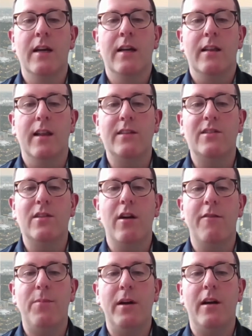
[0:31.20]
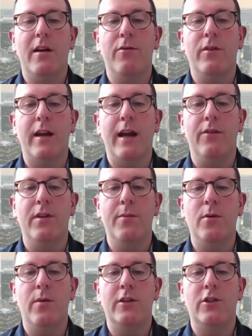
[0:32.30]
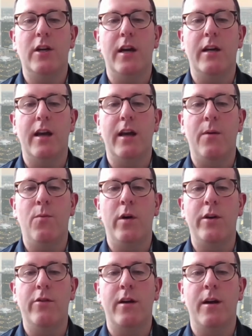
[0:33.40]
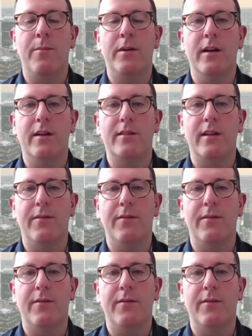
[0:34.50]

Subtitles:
Let's start off by covering LWHA and what your company does,